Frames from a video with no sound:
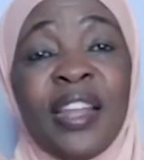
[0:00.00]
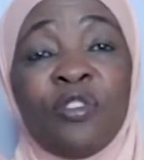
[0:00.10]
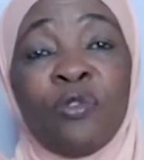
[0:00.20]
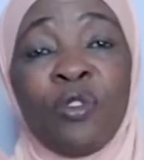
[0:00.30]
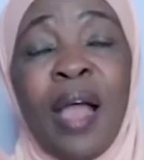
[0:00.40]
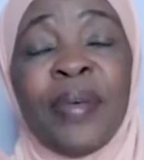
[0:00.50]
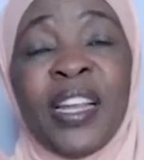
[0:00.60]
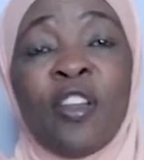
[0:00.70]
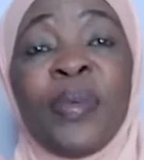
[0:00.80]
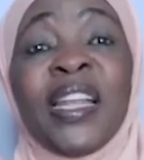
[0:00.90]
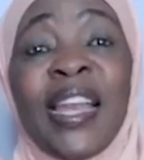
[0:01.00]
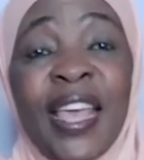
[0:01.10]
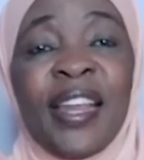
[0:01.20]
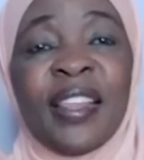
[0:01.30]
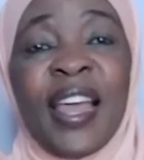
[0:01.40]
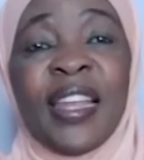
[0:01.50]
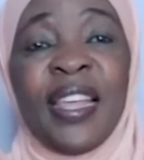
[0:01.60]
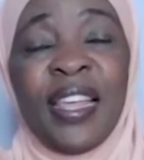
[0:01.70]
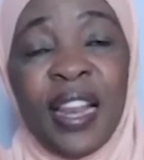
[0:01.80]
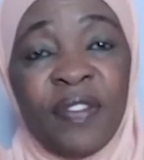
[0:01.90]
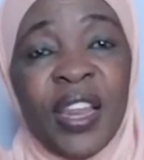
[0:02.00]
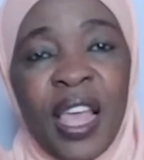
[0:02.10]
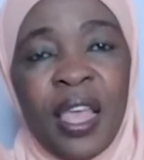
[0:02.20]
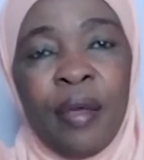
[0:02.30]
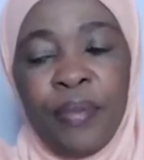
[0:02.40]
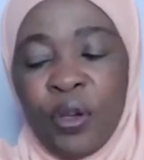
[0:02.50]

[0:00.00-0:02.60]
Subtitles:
it will come a little bit later than 11 a.m.